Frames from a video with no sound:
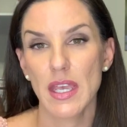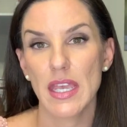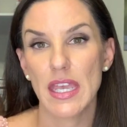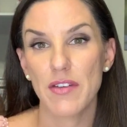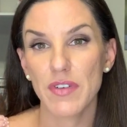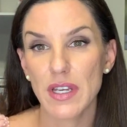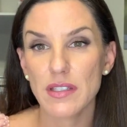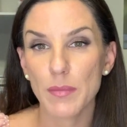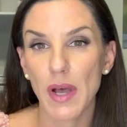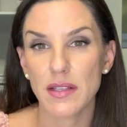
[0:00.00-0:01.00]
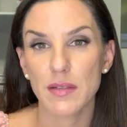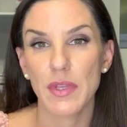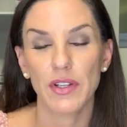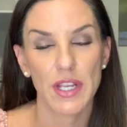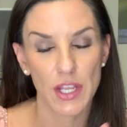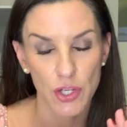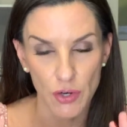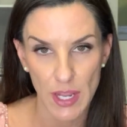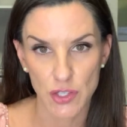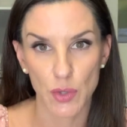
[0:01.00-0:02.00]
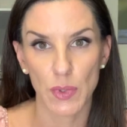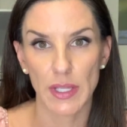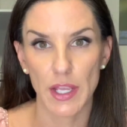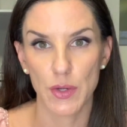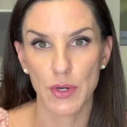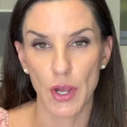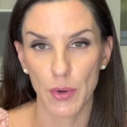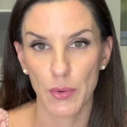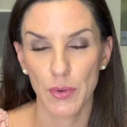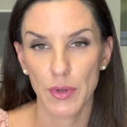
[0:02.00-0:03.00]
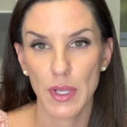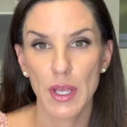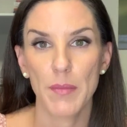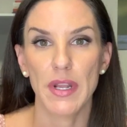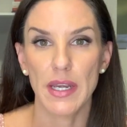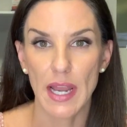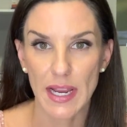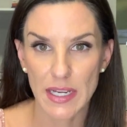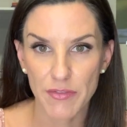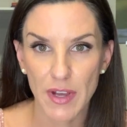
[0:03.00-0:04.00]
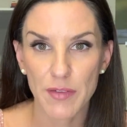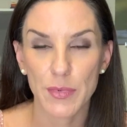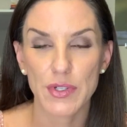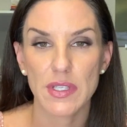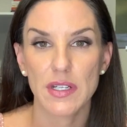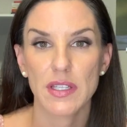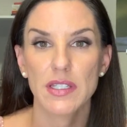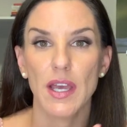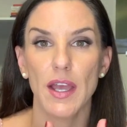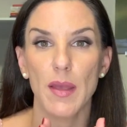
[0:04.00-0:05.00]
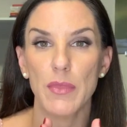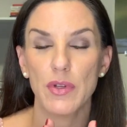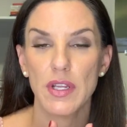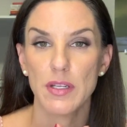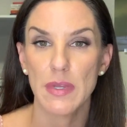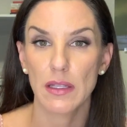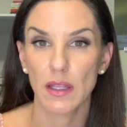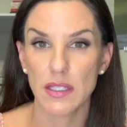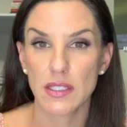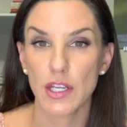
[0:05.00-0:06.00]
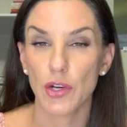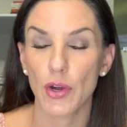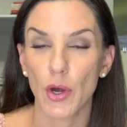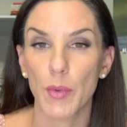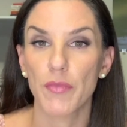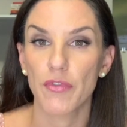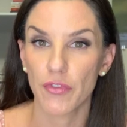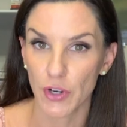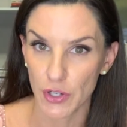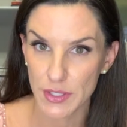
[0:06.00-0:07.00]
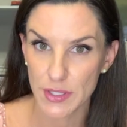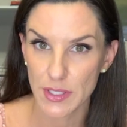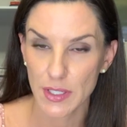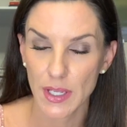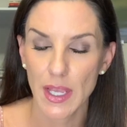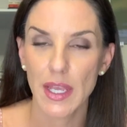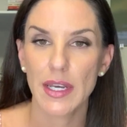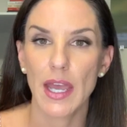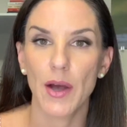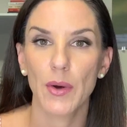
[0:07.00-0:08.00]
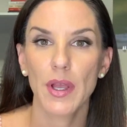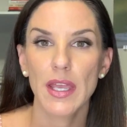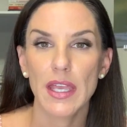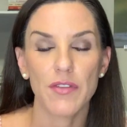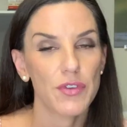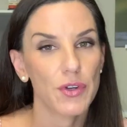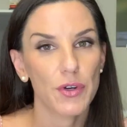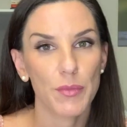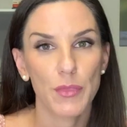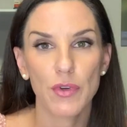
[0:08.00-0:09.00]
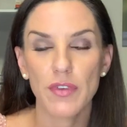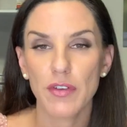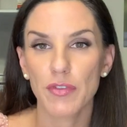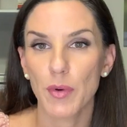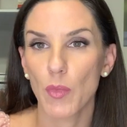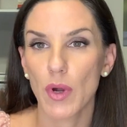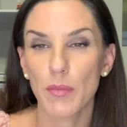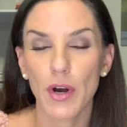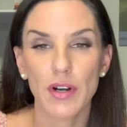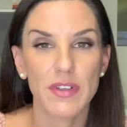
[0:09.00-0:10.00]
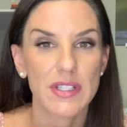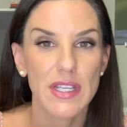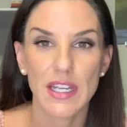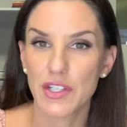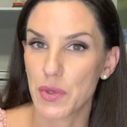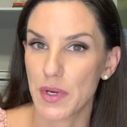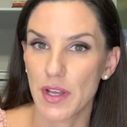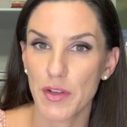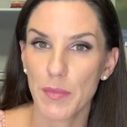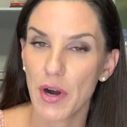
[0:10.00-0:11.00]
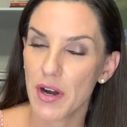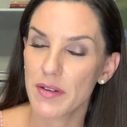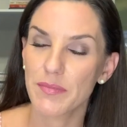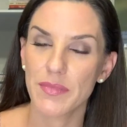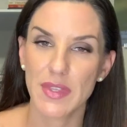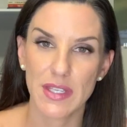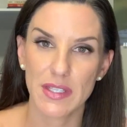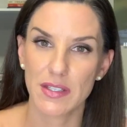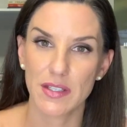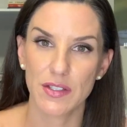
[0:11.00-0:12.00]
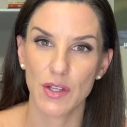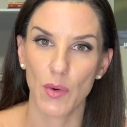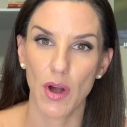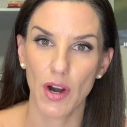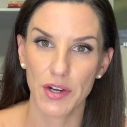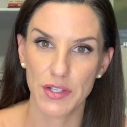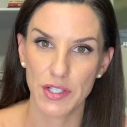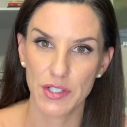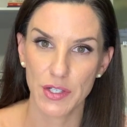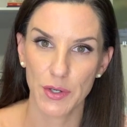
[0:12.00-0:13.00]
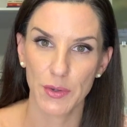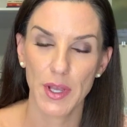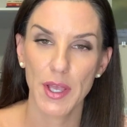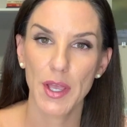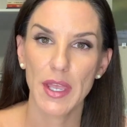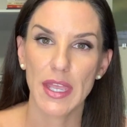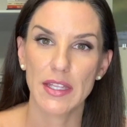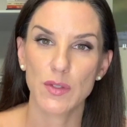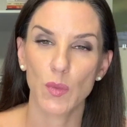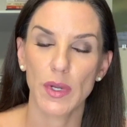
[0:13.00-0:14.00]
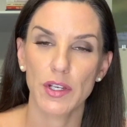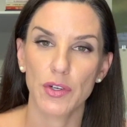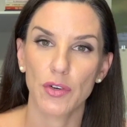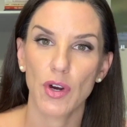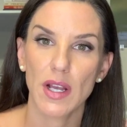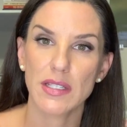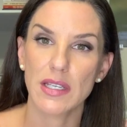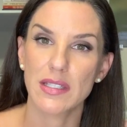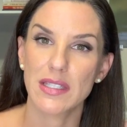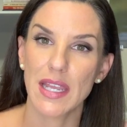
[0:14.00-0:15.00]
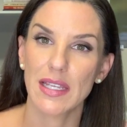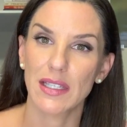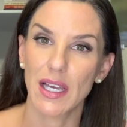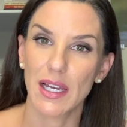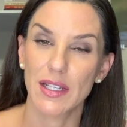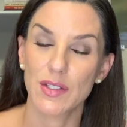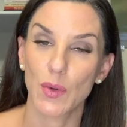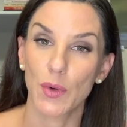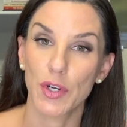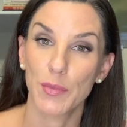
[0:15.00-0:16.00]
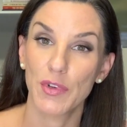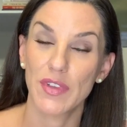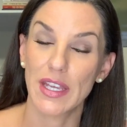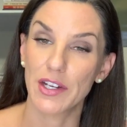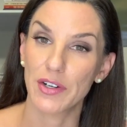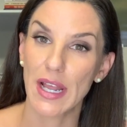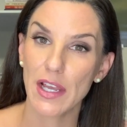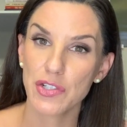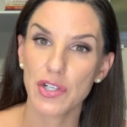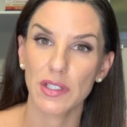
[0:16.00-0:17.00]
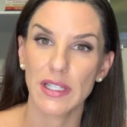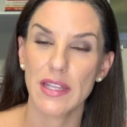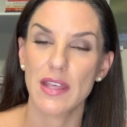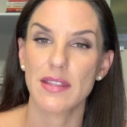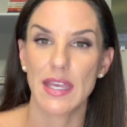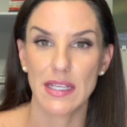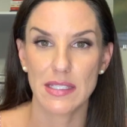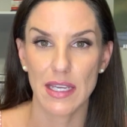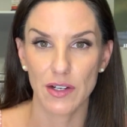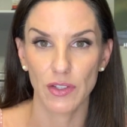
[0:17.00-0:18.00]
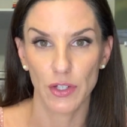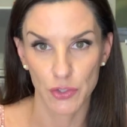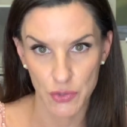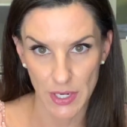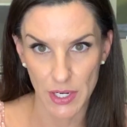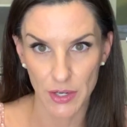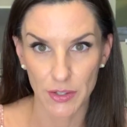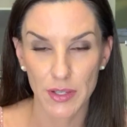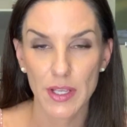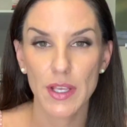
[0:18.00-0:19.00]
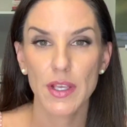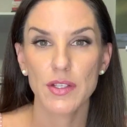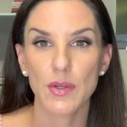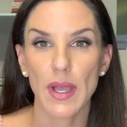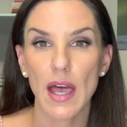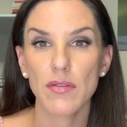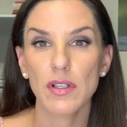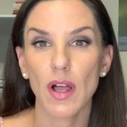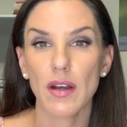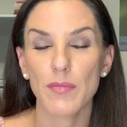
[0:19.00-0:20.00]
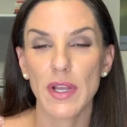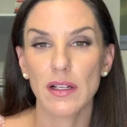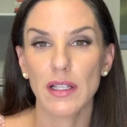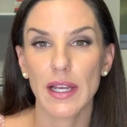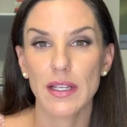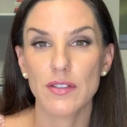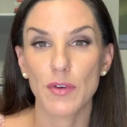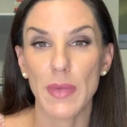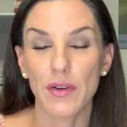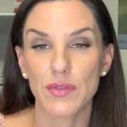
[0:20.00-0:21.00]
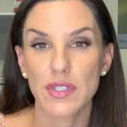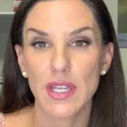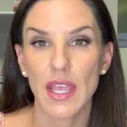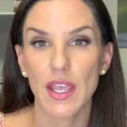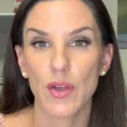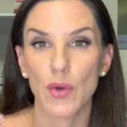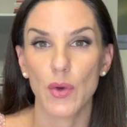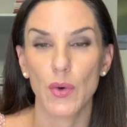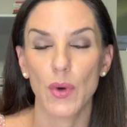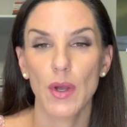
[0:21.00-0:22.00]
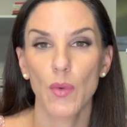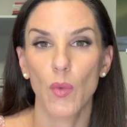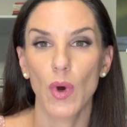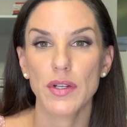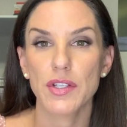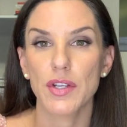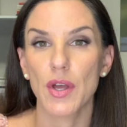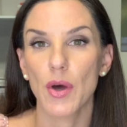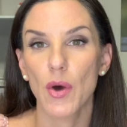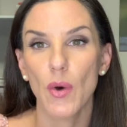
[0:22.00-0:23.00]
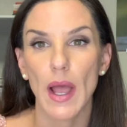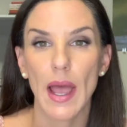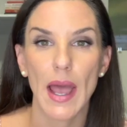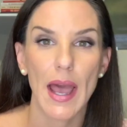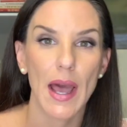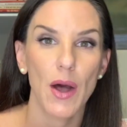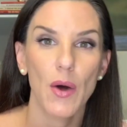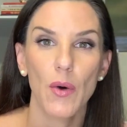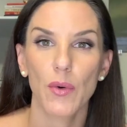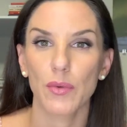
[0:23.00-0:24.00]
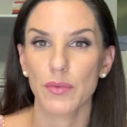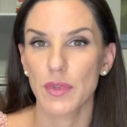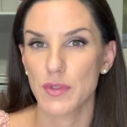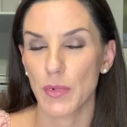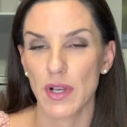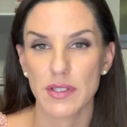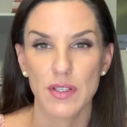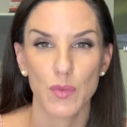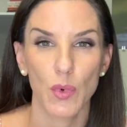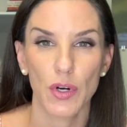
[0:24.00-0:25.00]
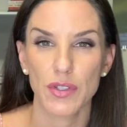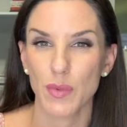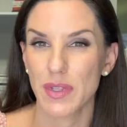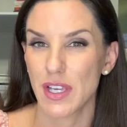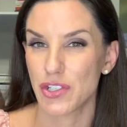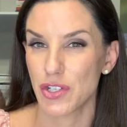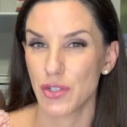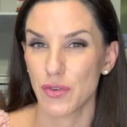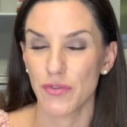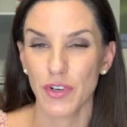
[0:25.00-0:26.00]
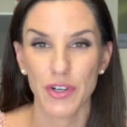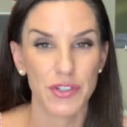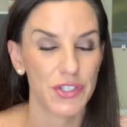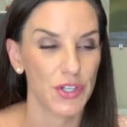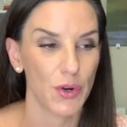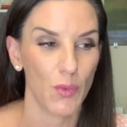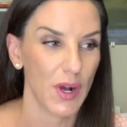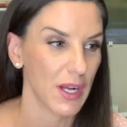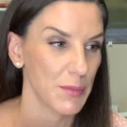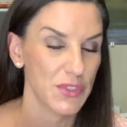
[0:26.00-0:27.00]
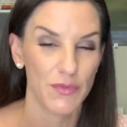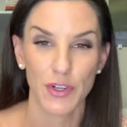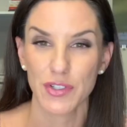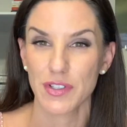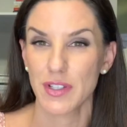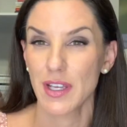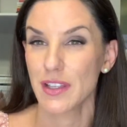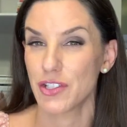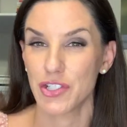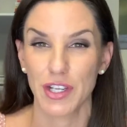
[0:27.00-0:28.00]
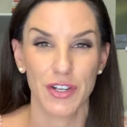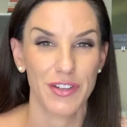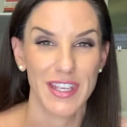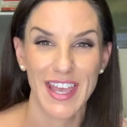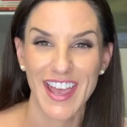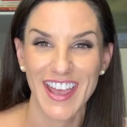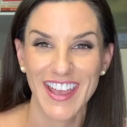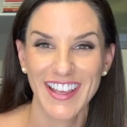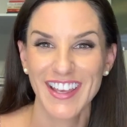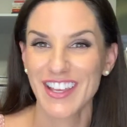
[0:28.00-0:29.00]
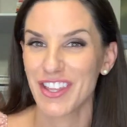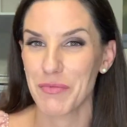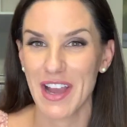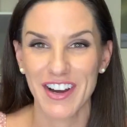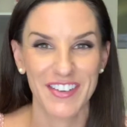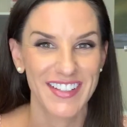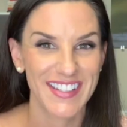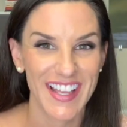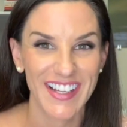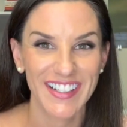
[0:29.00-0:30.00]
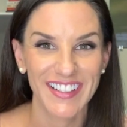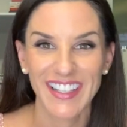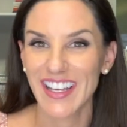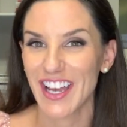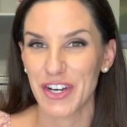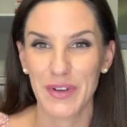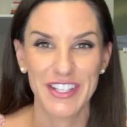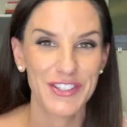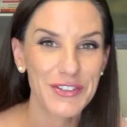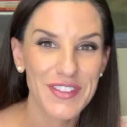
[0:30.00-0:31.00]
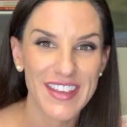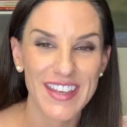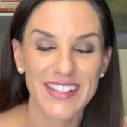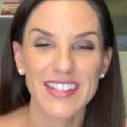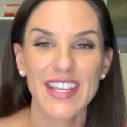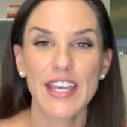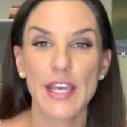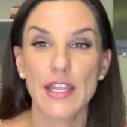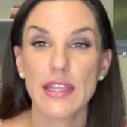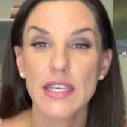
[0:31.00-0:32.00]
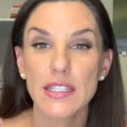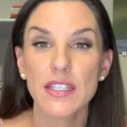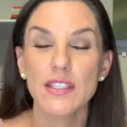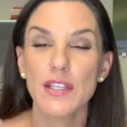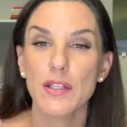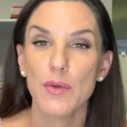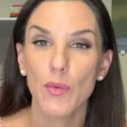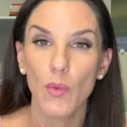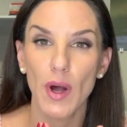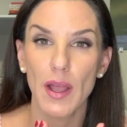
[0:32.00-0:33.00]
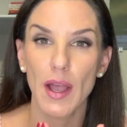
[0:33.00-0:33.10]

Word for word: If it is a possibility, your agent will let you know. But 95% of the time, you need to be listing your home first. Now, if you're moving from one part of a city to another part, this isn't so hard to do. It's when you're crossing state lines or you're moving internationally that things get a little trickier. So I have a lot of my clients from out of state who want to know how this process works, what they should do first, you know, what comes first, the chicken or the egg, the buy or the sell, how do I do this? And this is what